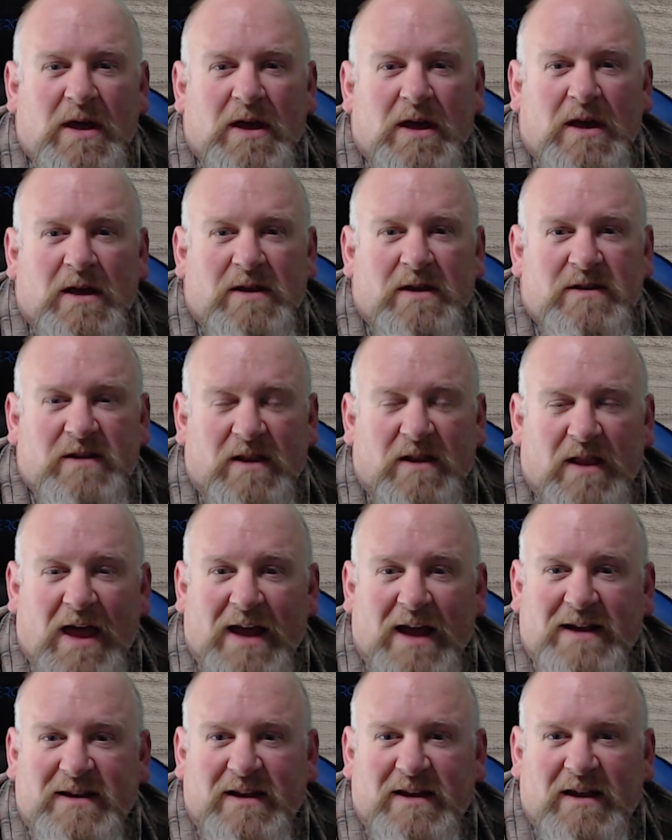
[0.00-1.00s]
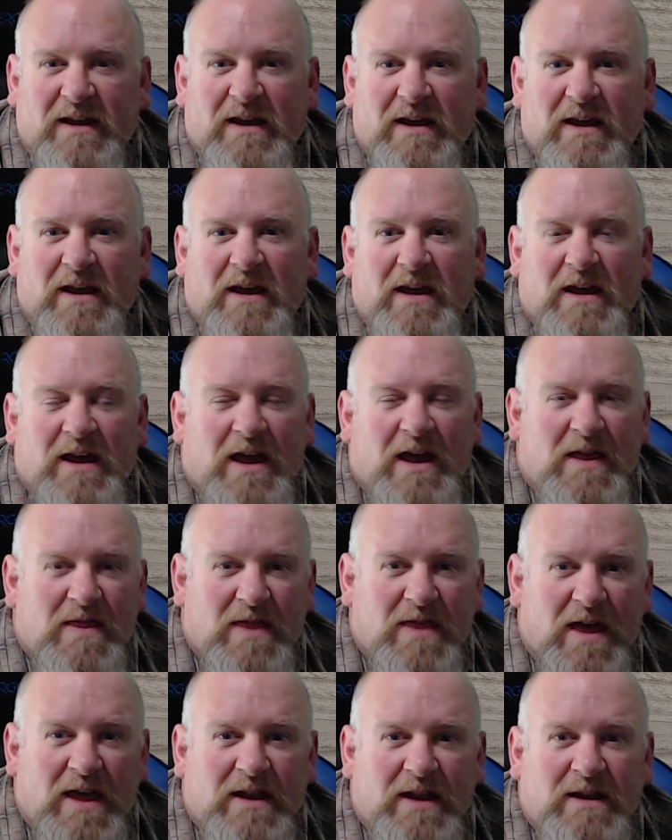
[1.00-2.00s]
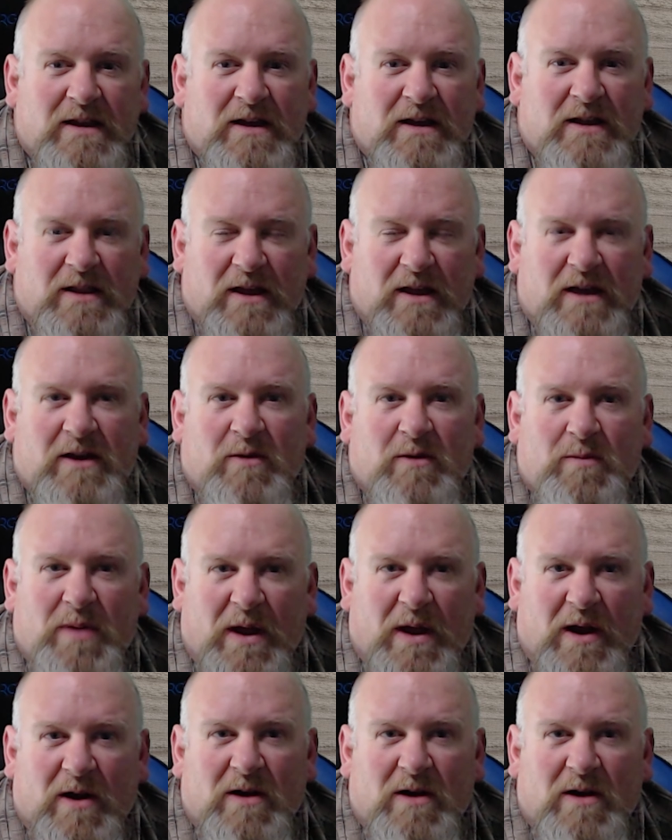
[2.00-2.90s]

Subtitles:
select it and then click pair.